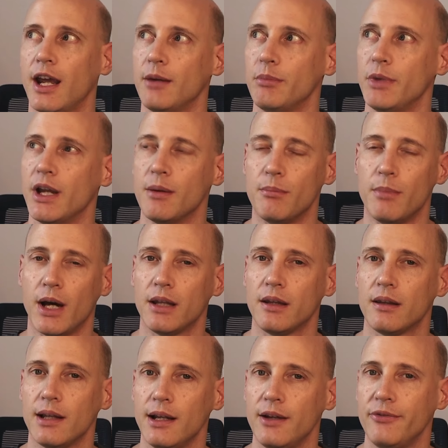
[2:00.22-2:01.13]
be a
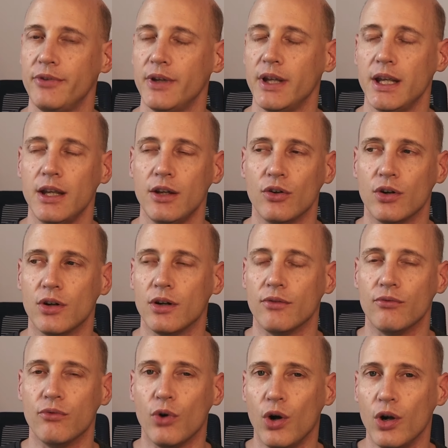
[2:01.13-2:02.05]
monthly fee or
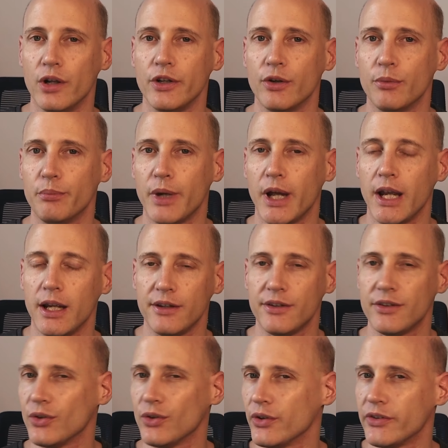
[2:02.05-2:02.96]

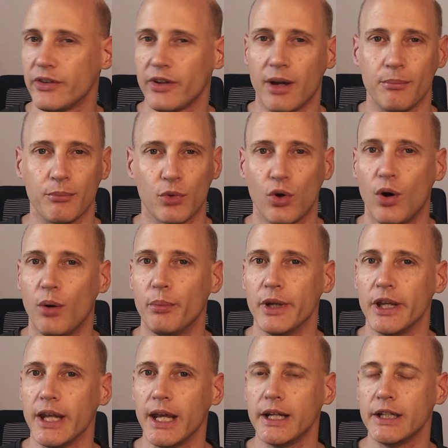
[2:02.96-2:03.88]
volume-based or some
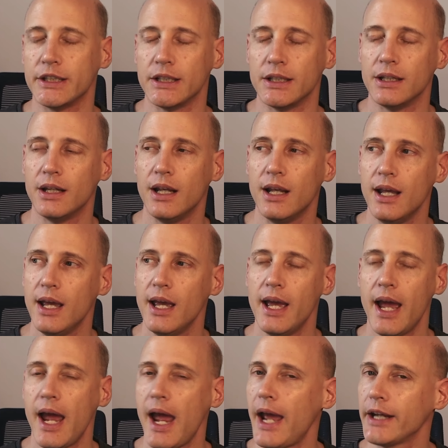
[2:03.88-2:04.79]
combination.
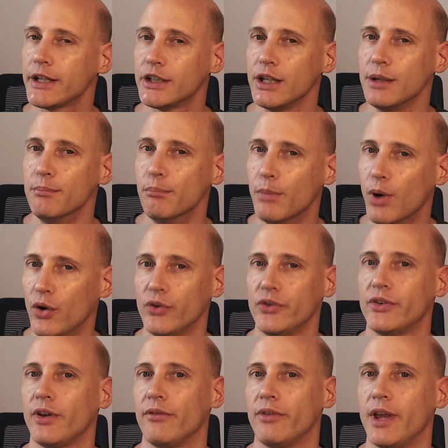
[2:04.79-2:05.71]
Actually,
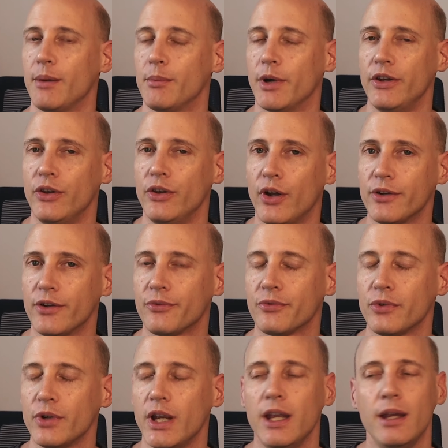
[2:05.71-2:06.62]
most of them are not
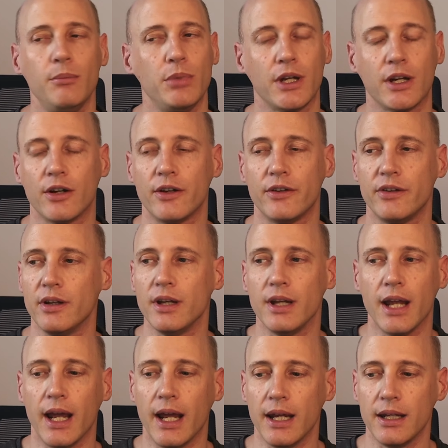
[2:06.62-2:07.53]
free because in
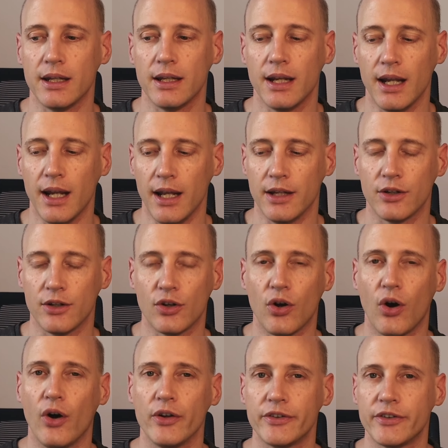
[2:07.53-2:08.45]
the end, it
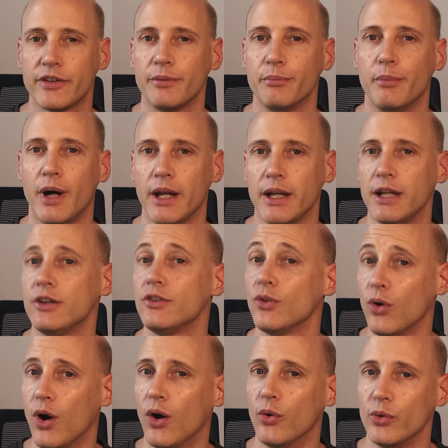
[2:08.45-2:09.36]
costs money to
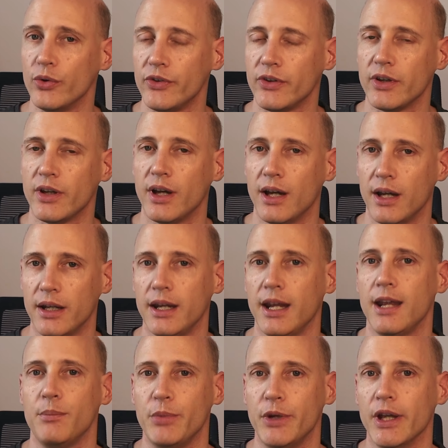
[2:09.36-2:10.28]
host an
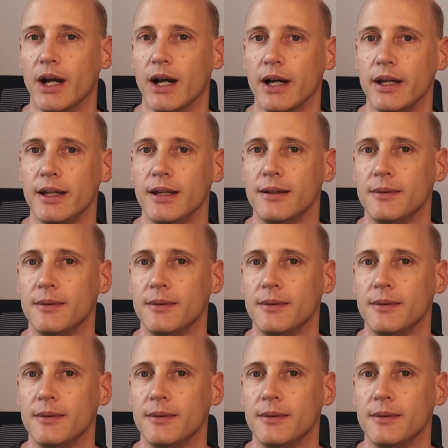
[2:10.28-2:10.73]
API.